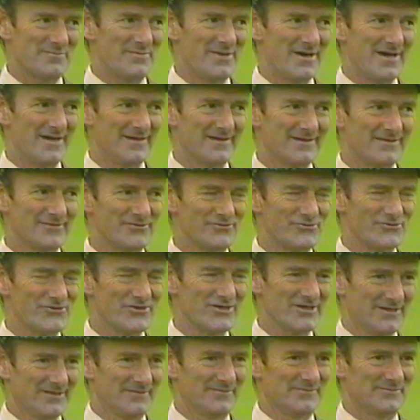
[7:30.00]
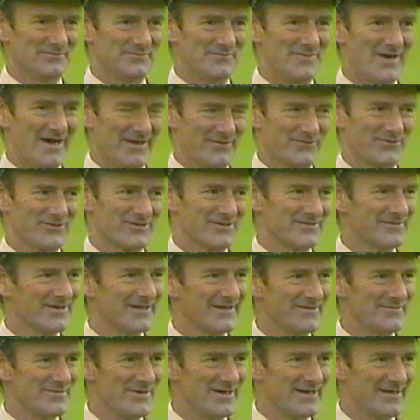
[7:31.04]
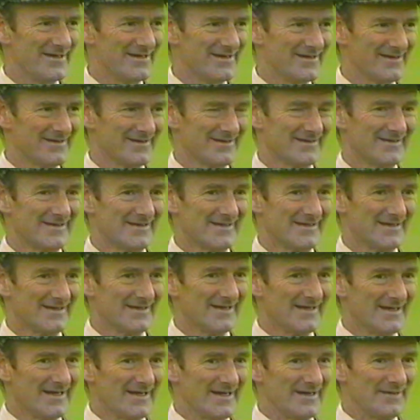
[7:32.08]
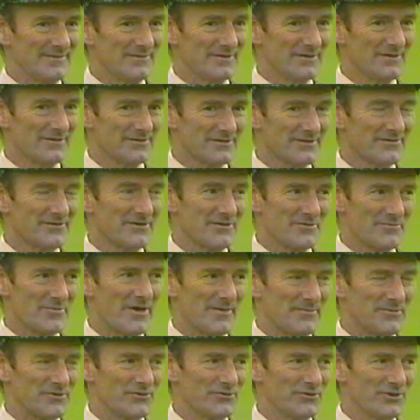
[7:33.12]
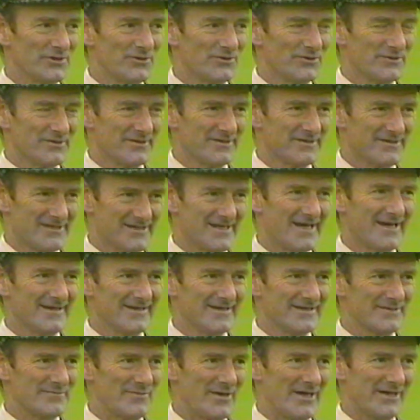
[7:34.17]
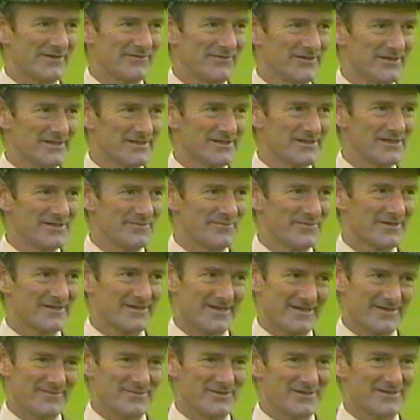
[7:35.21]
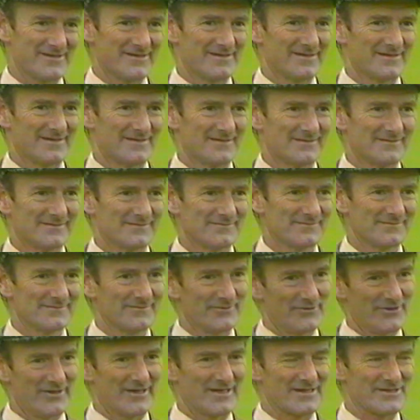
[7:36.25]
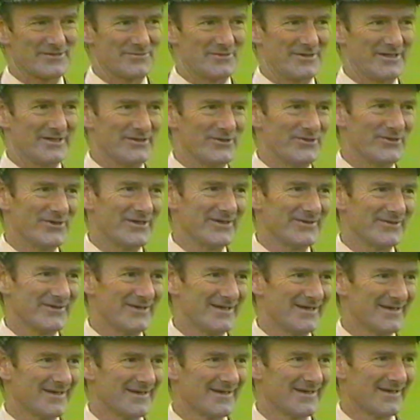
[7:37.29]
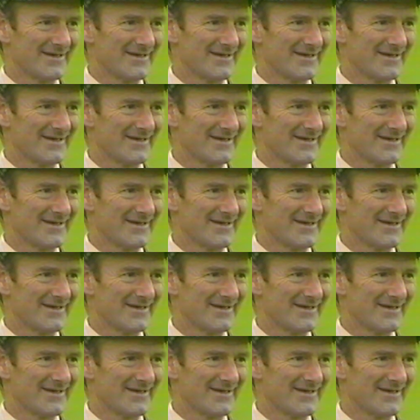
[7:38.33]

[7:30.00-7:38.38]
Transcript: the pen, the real bad ones by the pen. I also think perhaps we don't understand these black-faced sheep the same as the, the Englishmen do anyway.